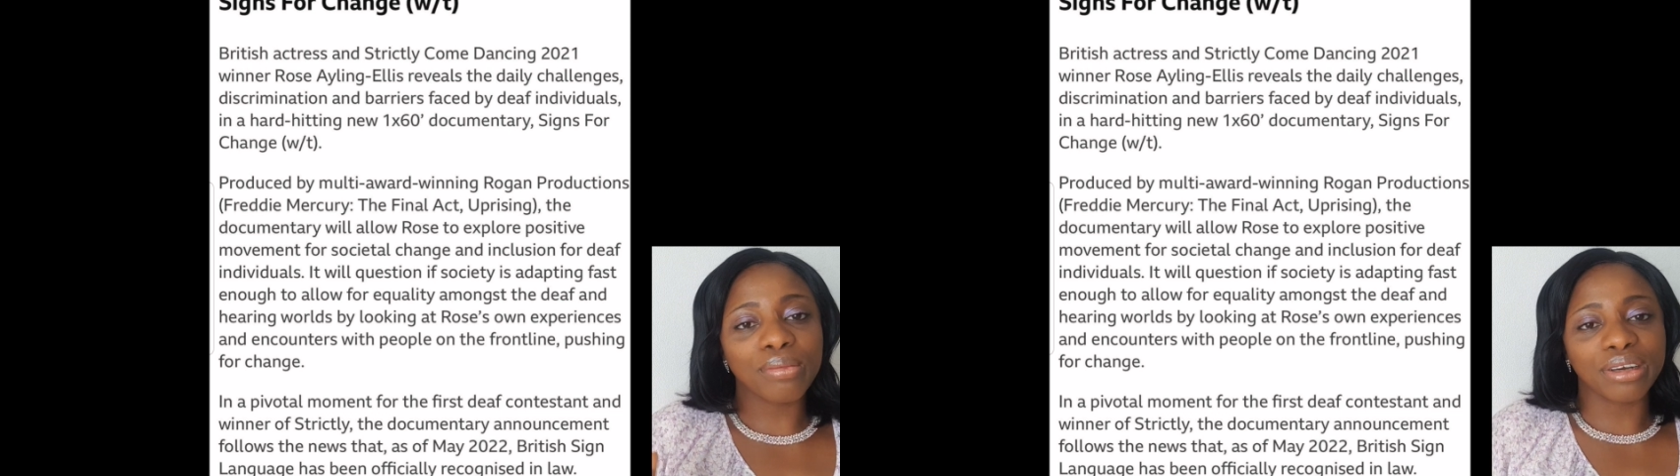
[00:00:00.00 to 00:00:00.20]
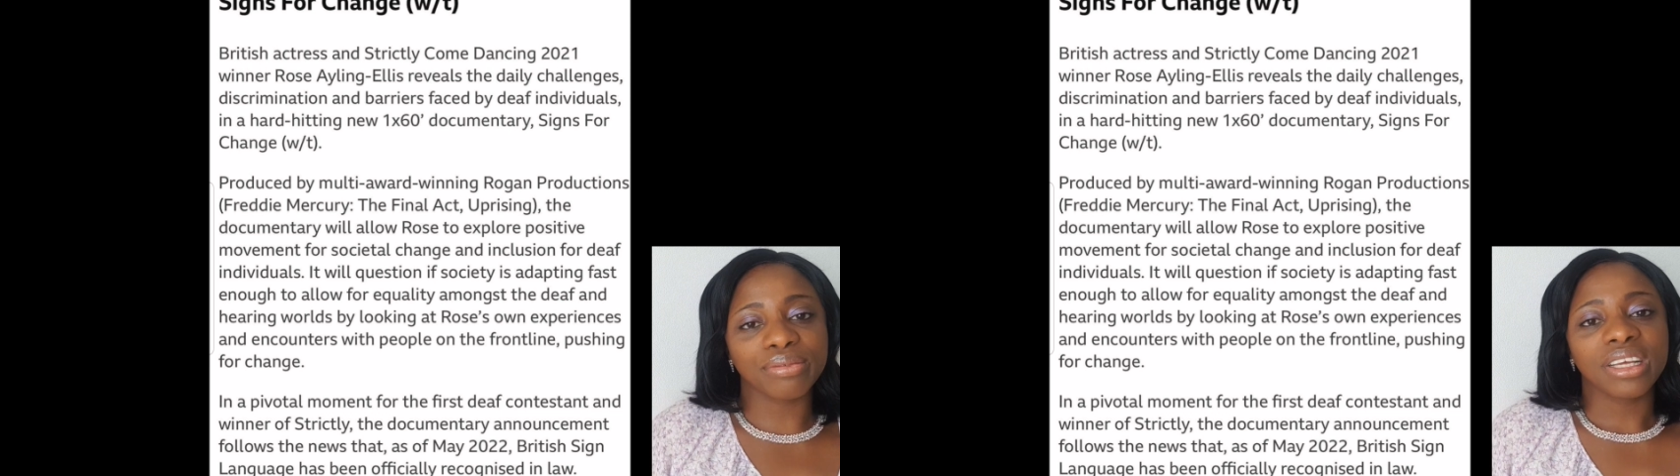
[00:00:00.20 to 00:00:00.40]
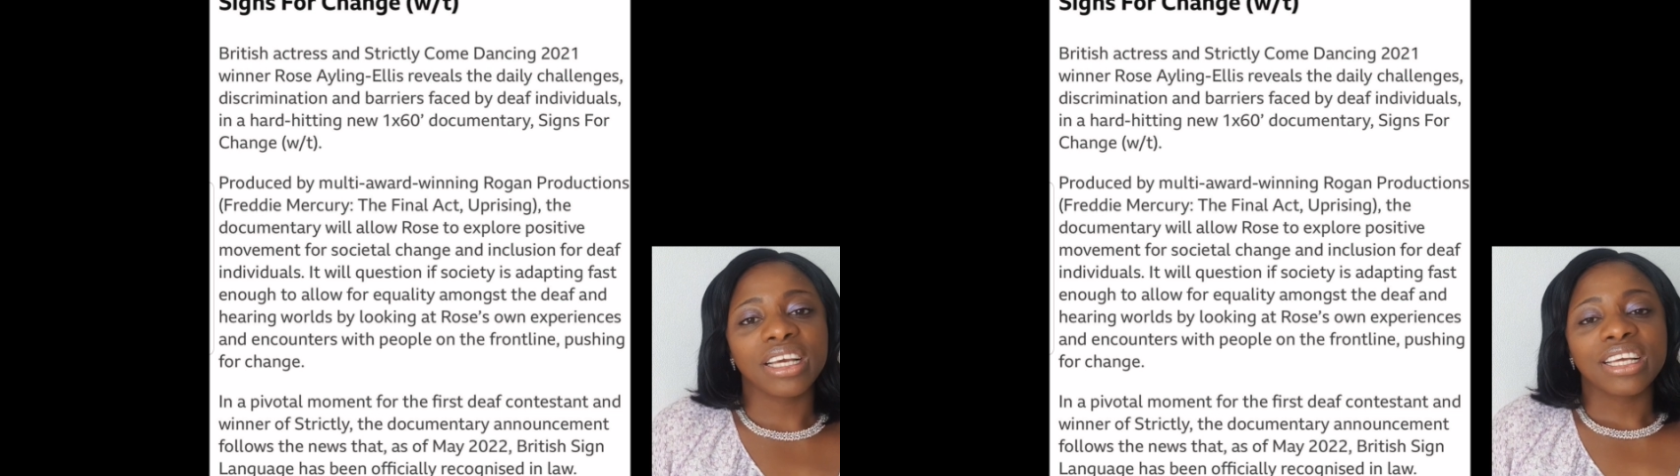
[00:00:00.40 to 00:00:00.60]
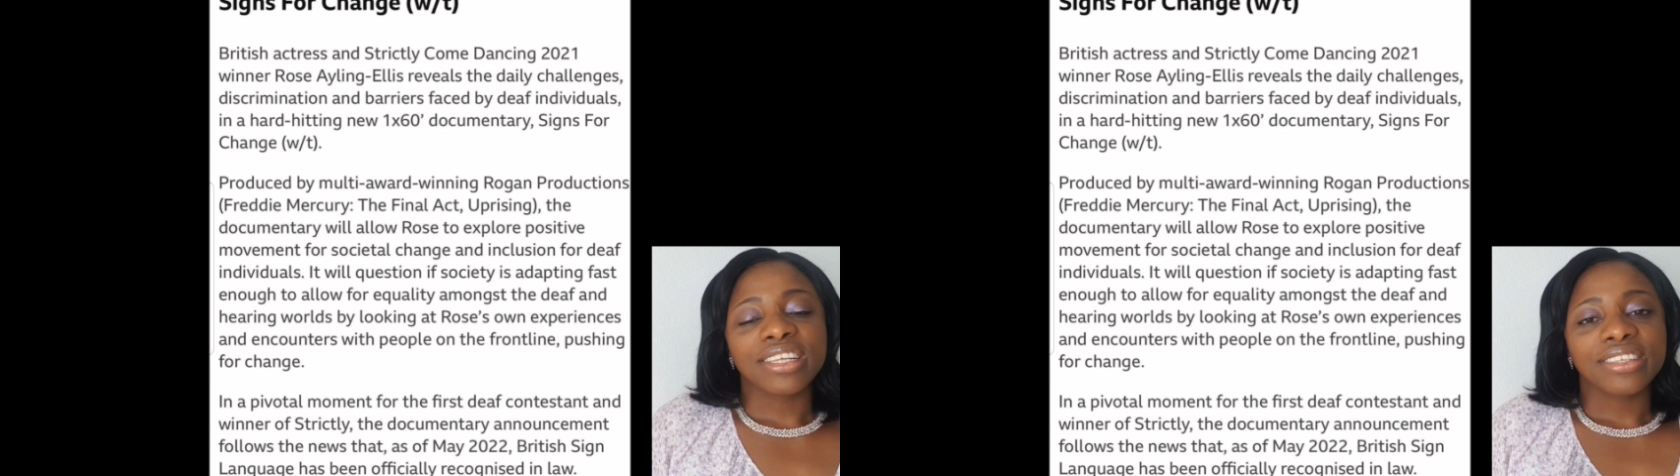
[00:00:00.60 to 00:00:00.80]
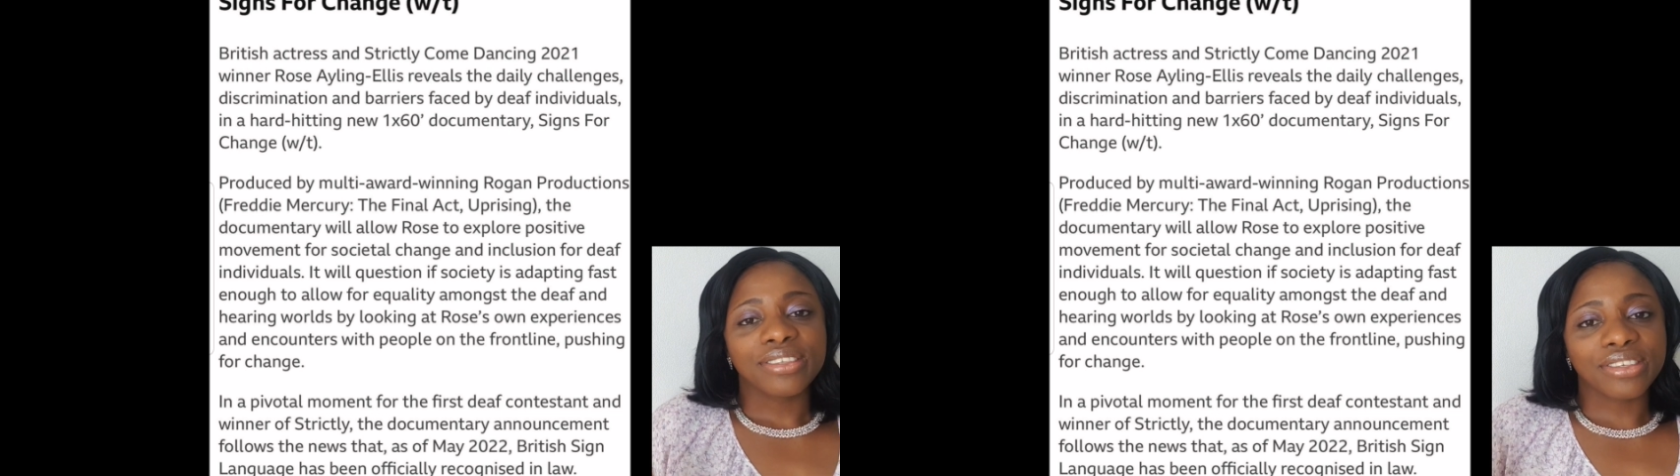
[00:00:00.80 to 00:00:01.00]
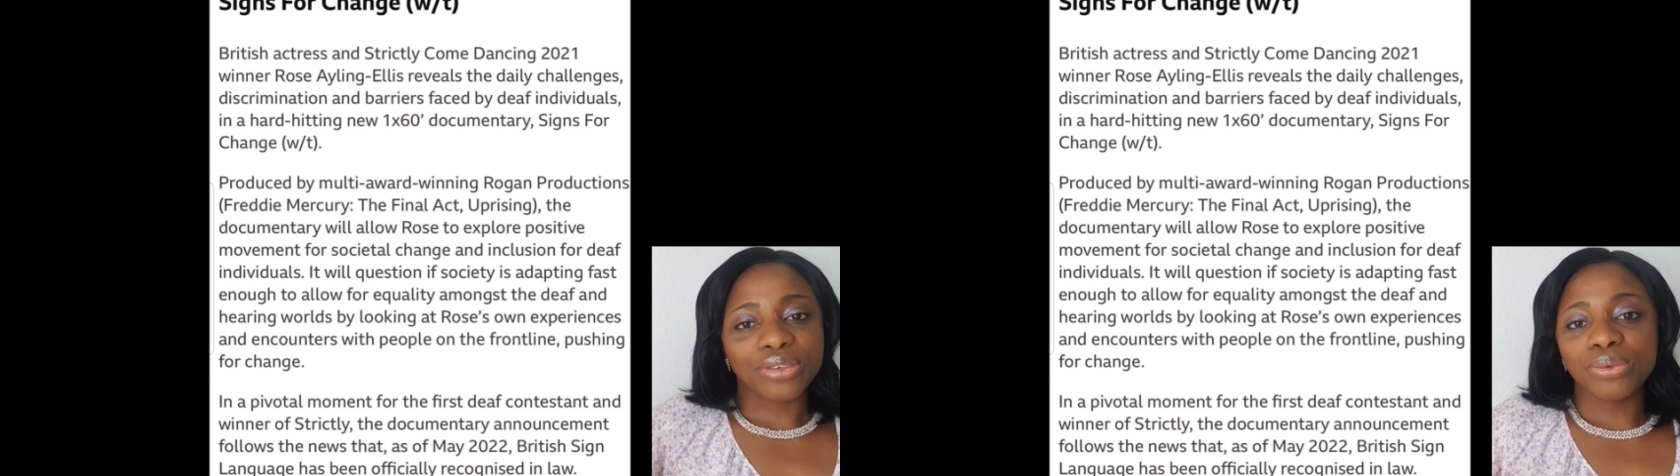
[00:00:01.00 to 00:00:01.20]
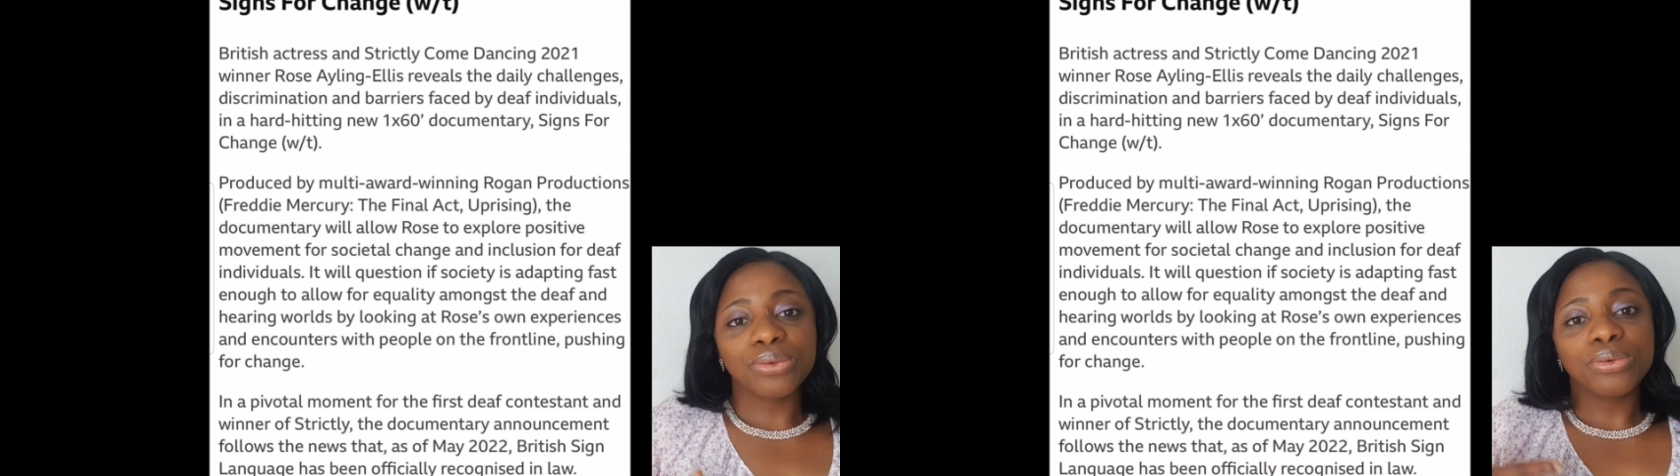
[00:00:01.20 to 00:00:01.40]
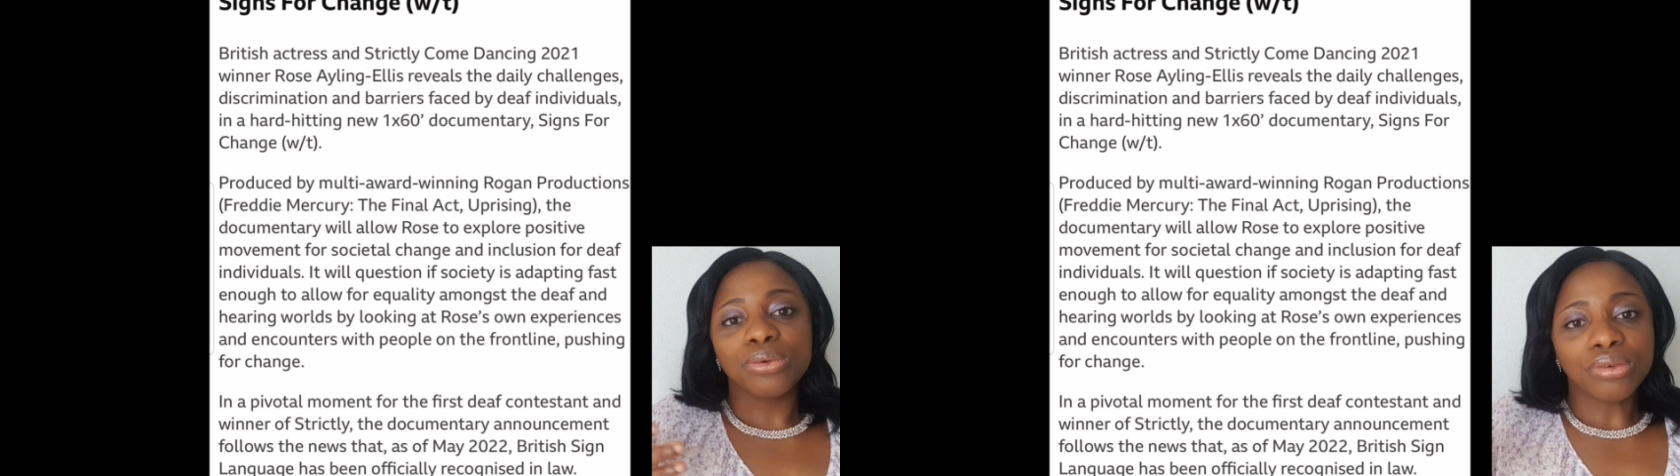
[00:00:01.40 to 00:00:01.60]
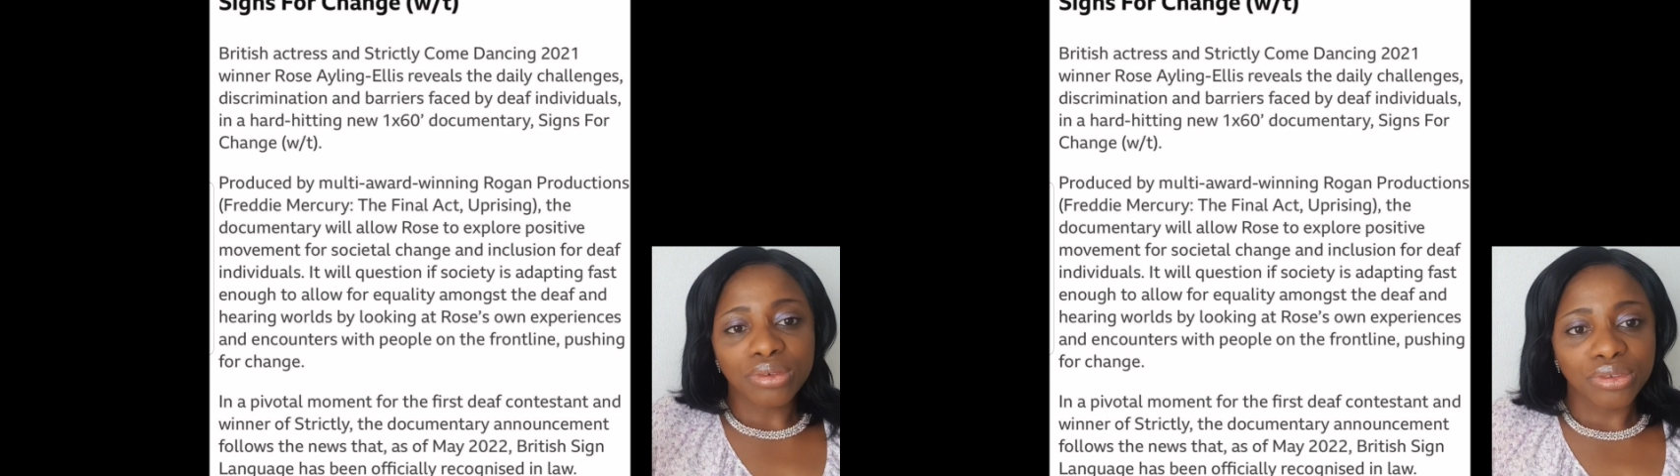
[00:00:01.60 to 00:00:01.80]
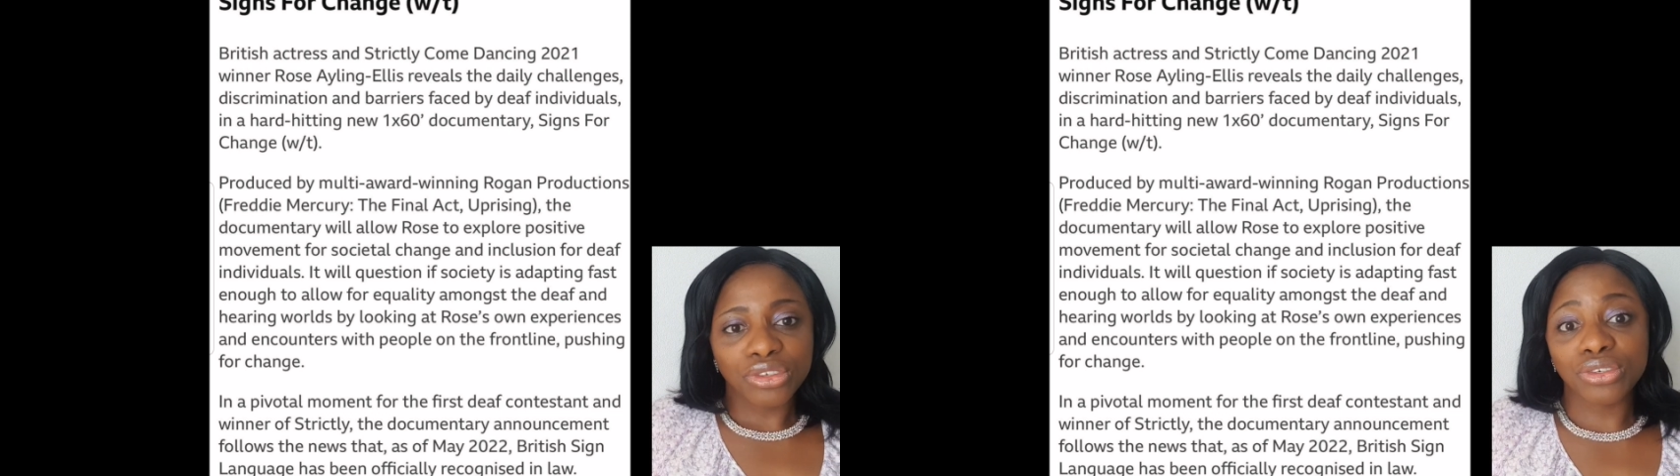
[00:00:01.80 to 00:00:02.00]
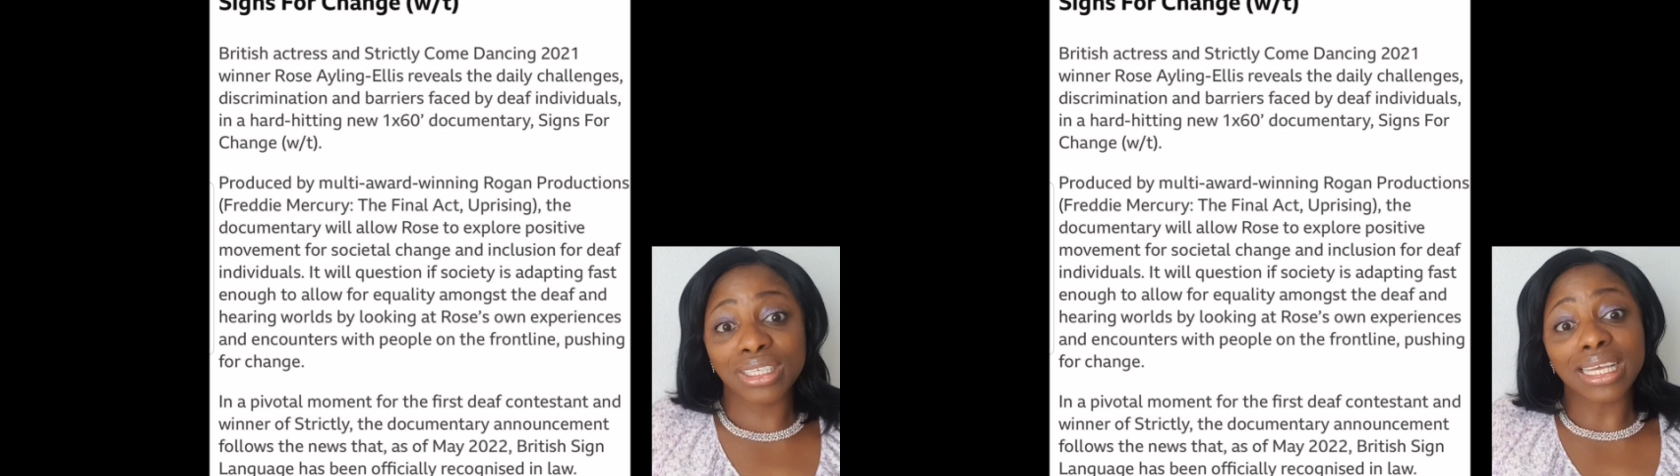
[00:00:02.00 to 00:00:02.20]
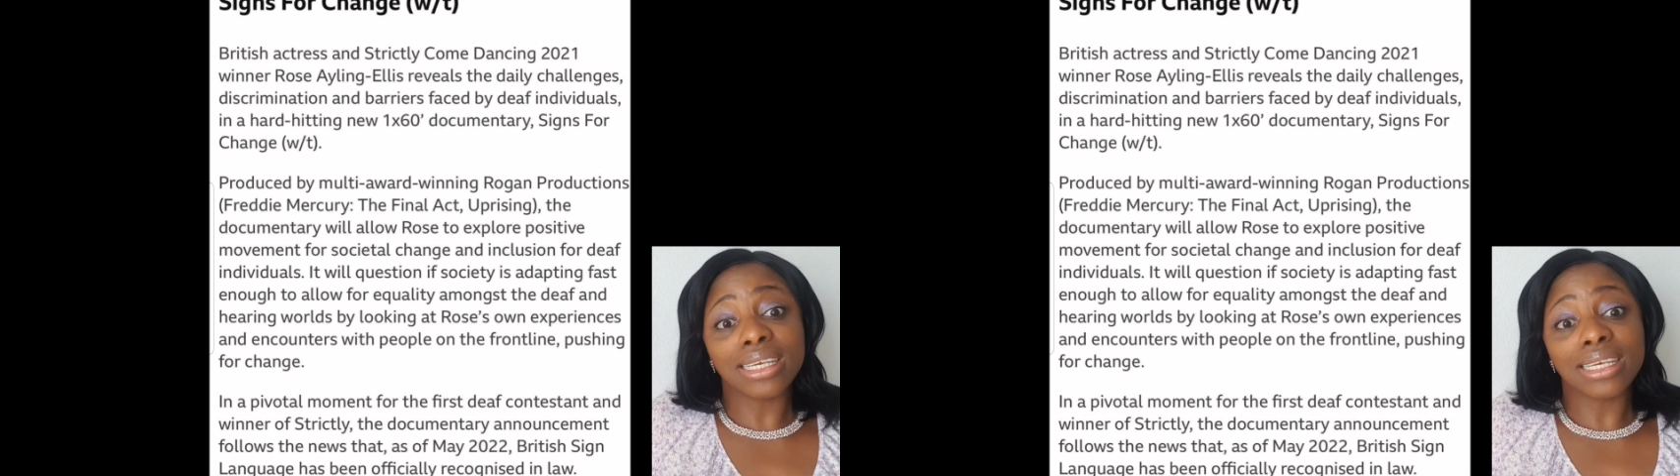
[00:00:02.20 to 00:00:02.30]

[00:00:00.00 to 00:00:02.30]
to explore positive movement for